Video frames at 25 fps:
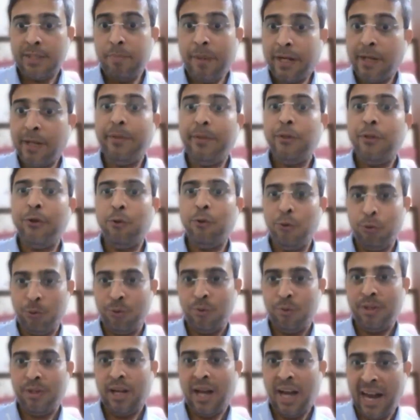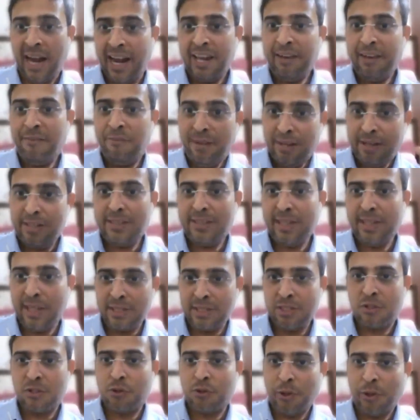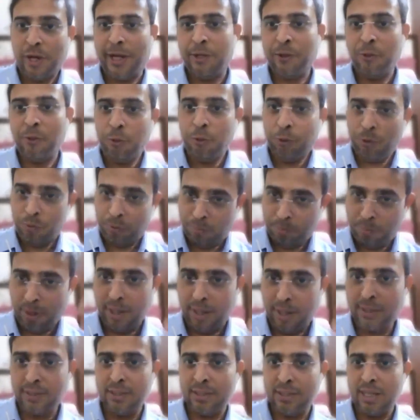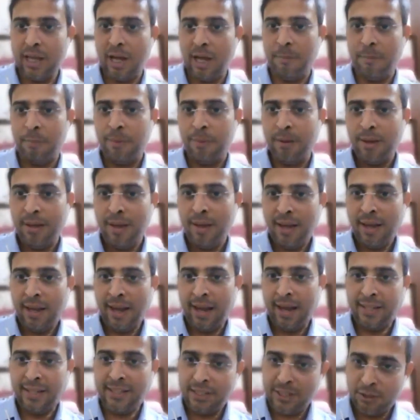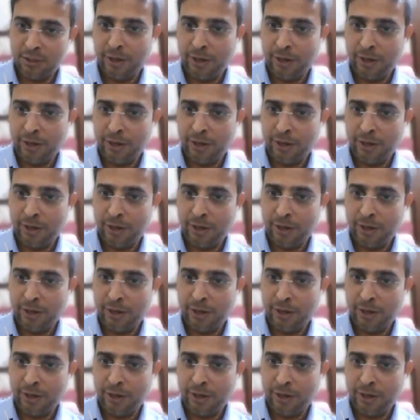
Now, what do you expect me to do? I will just try to mug this up